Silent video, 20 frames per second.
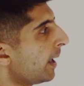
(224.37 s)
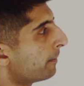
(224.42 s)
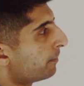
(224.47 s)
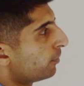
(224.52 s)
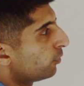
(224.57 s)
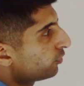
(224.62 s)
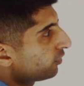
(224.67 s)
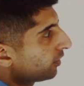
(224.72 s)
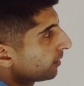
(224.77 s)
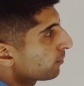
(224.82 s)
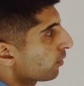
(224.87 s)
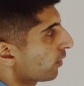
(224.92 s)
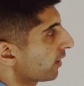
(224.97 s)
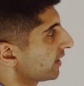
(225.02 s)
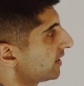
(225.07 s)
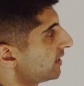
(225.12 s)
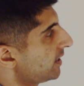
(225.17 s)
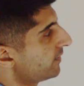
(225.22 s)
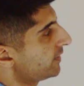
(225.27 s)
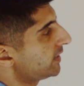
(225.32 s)
boosting
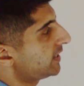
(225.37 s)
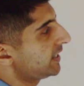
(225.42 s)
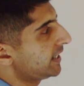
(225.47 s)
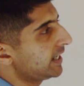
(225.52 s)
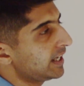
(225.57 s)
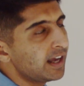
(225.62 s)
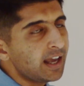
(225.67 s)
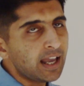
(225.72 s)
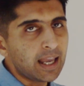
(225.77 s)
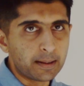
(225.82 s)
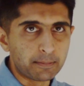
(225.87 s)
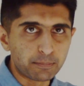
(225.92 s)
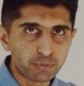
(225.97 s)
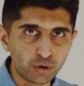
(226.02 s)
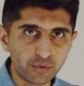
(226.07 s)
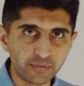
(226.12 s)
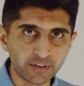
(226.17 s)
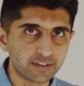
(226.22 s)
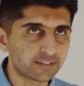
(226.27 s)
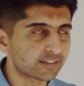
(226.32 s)
productivity,
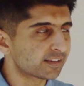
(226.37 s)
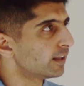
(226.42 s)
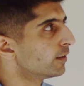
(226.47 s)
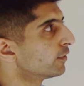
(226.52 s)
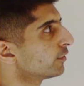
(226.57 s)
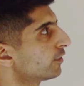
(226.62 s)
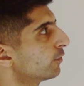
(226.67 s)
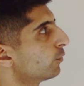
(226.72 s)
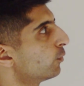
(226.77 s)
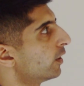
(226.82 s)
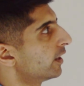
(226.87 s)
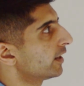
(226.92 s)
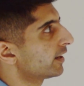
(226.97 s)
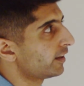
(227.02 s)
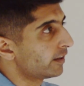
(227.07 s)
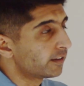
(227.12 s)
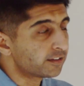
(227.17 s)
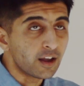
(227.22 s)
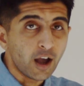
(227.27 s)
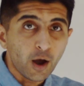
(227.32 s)
improving skills of
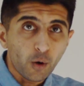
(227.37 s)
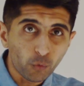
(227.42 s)
workers.